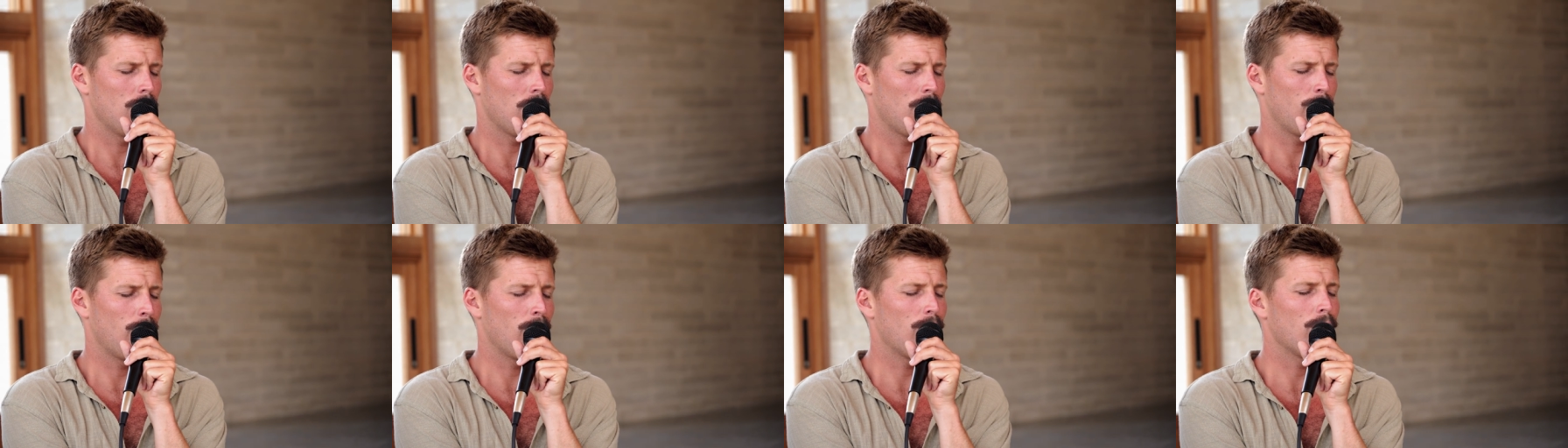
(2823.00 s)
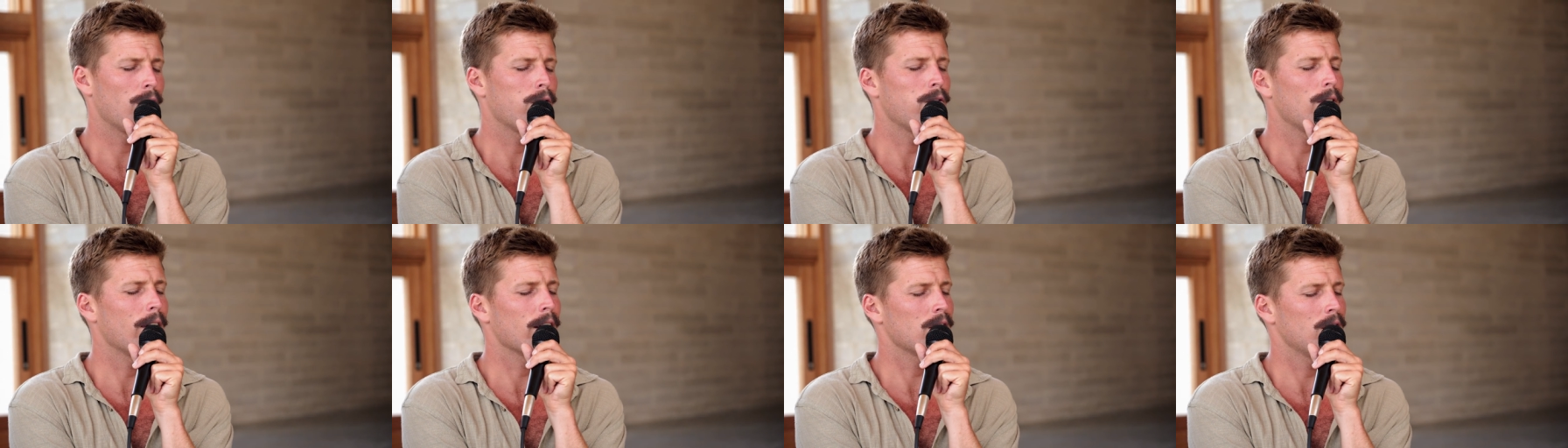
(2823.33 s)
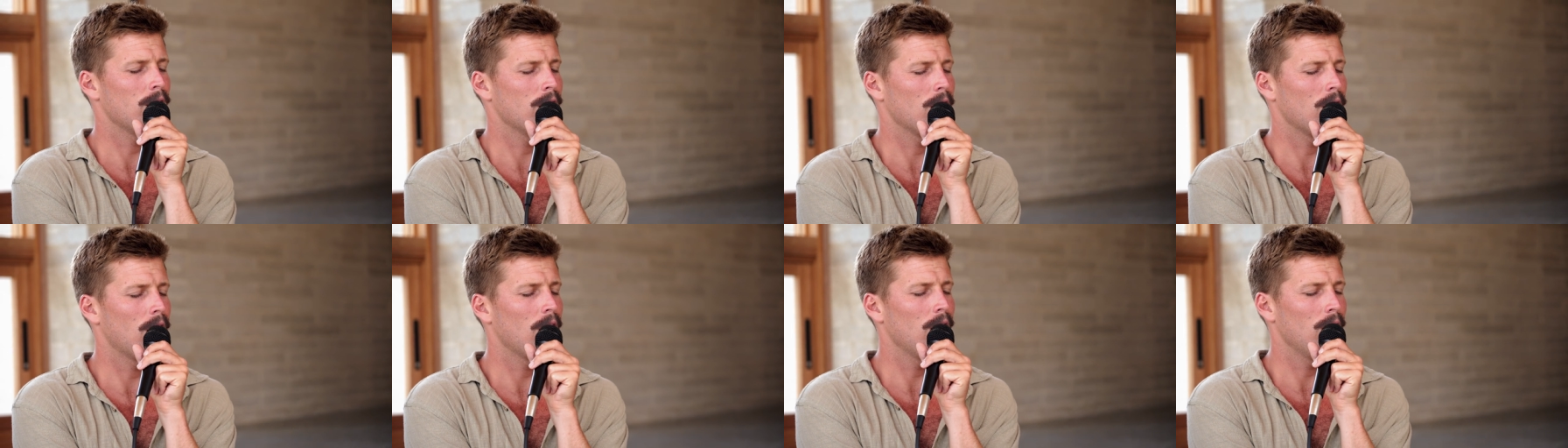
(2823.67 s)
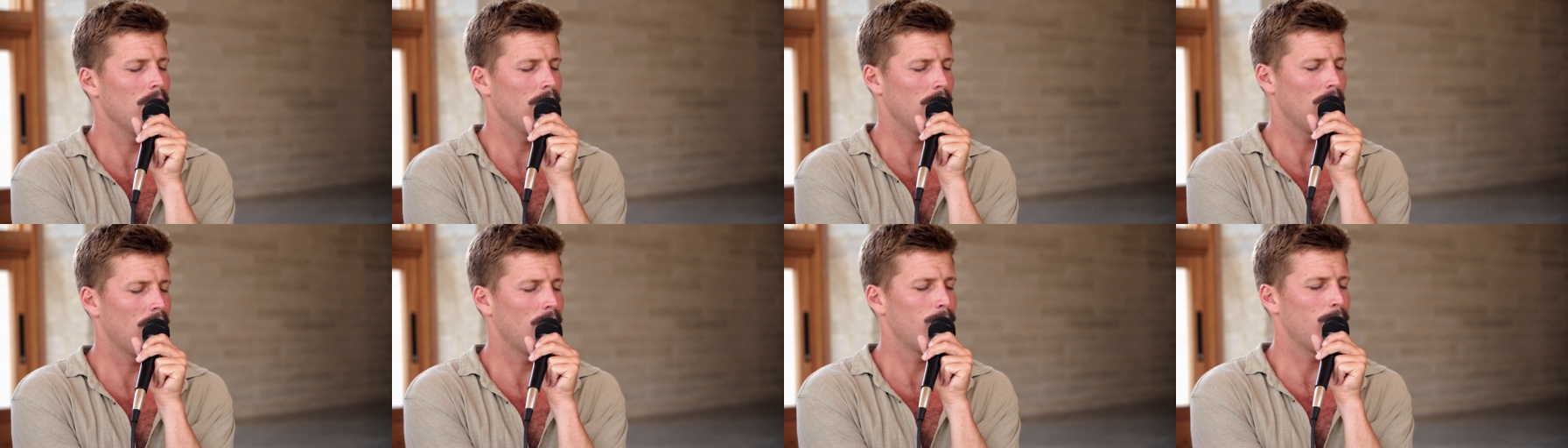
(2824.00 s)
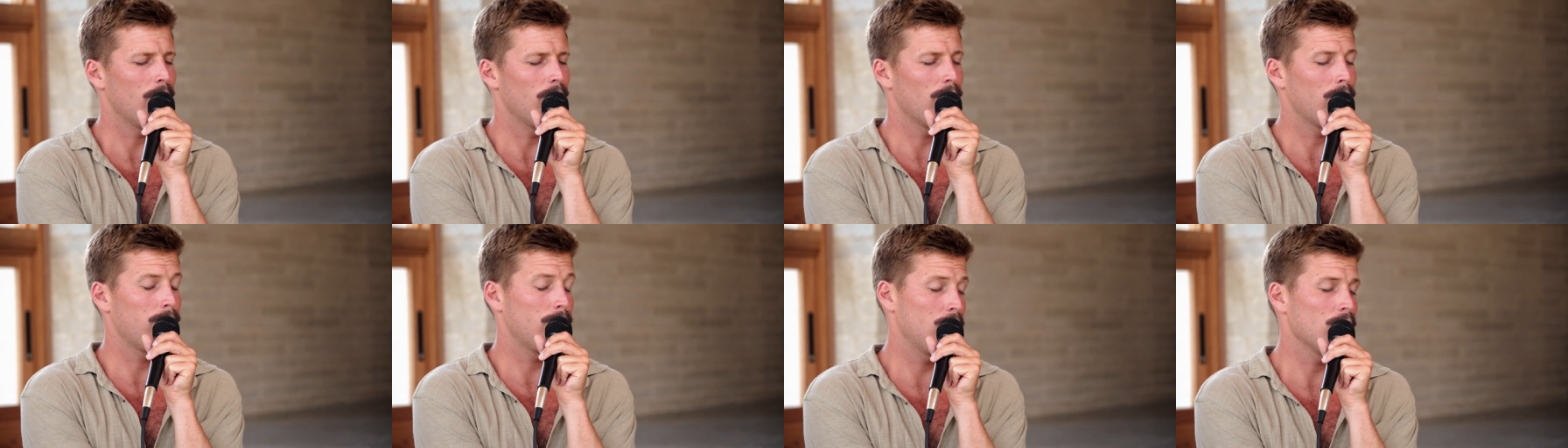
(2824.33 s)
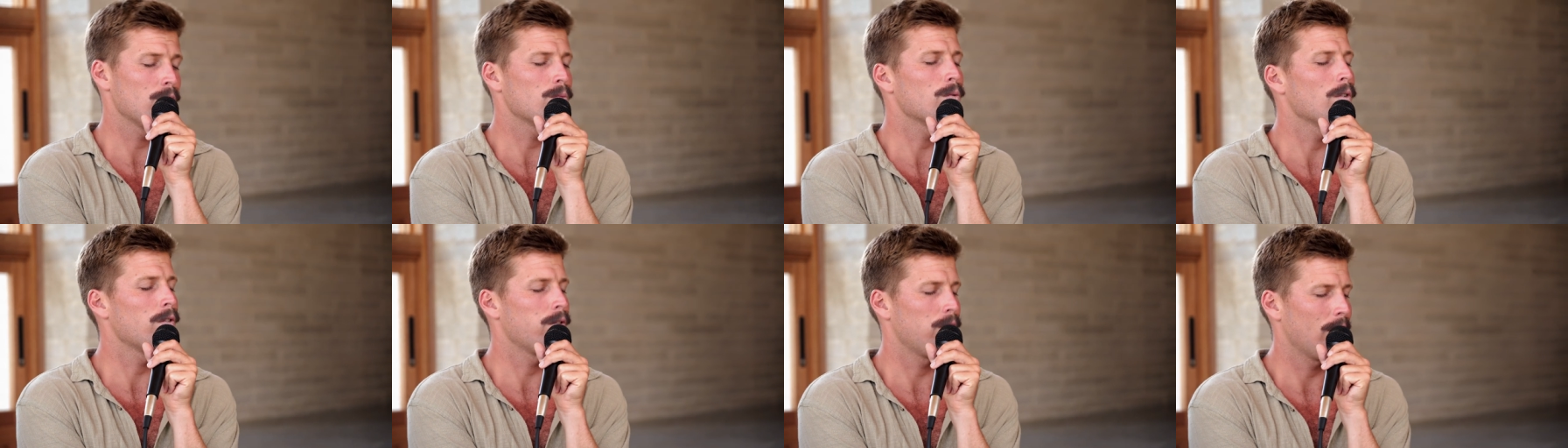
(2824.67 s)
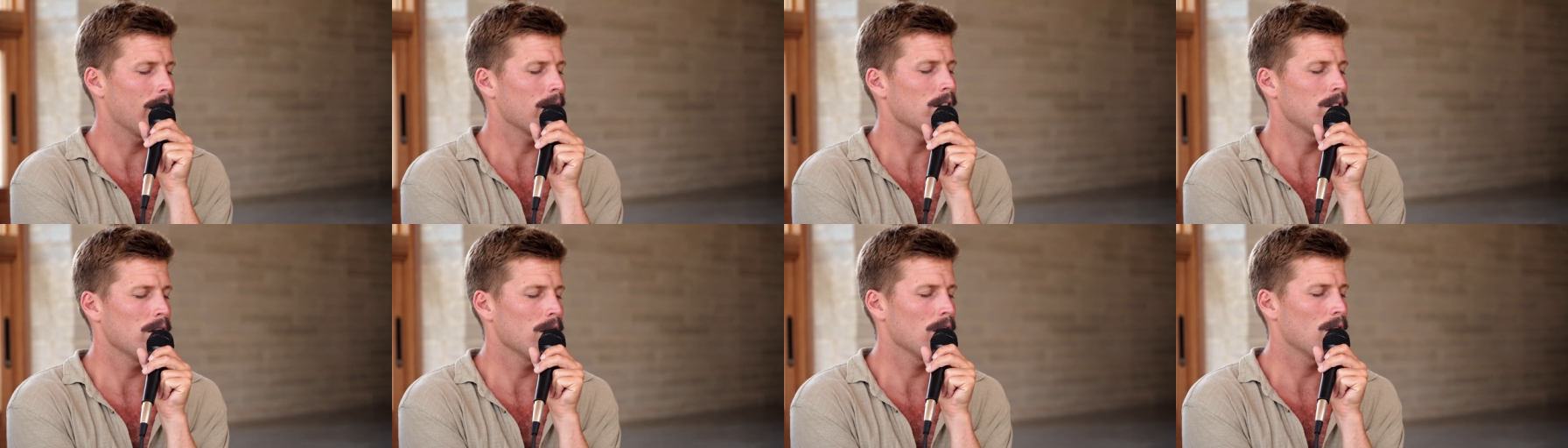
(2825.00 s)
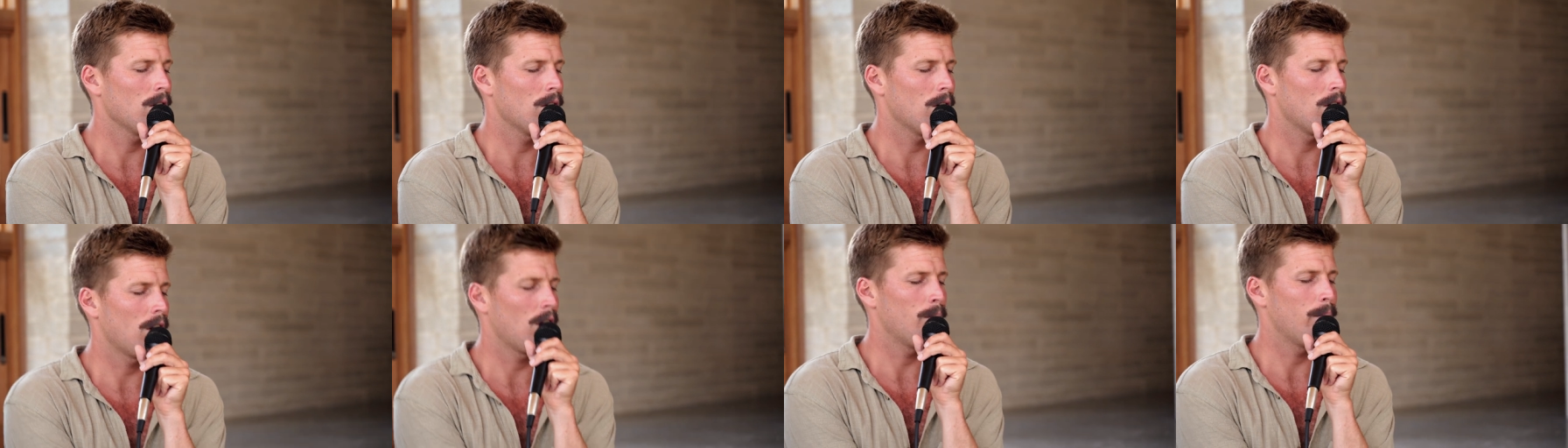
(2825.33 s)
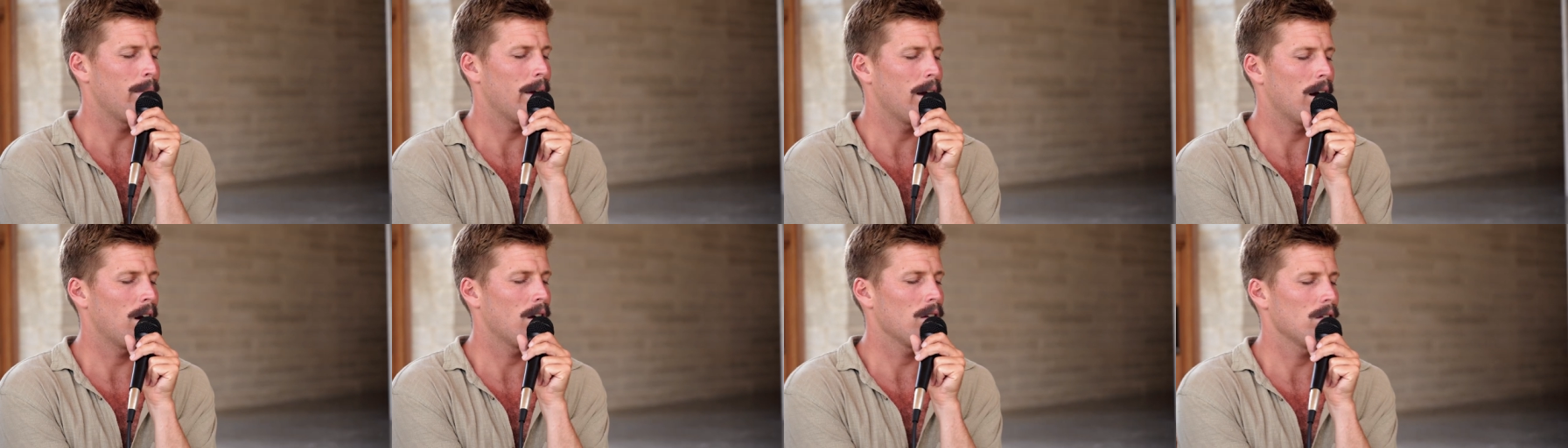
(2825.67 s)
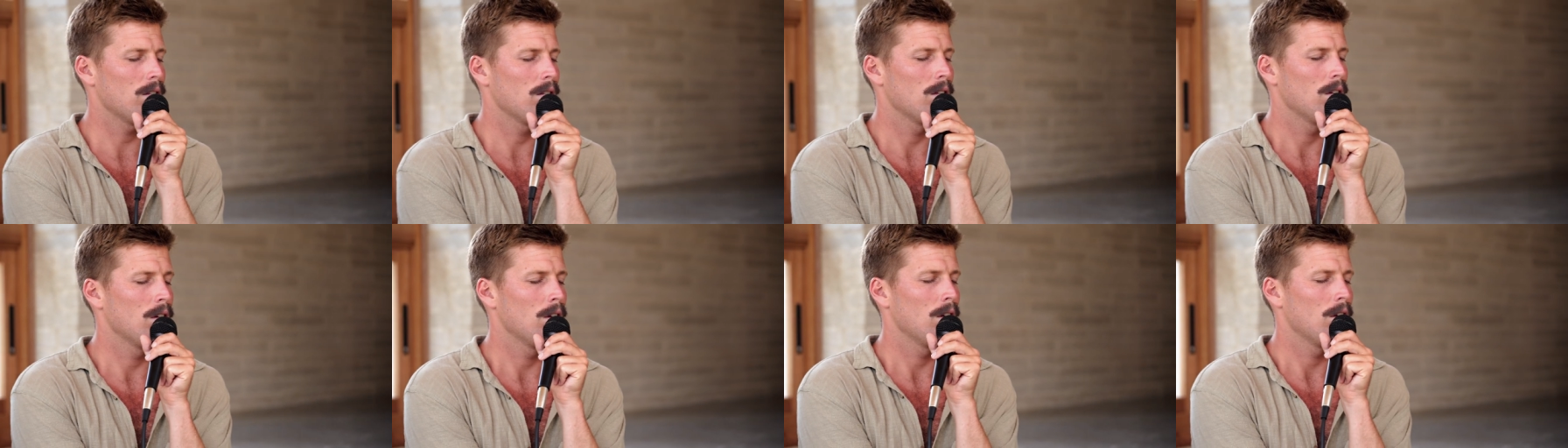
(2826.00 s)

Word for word: I've been reflecting. I've been just reflecting a lot about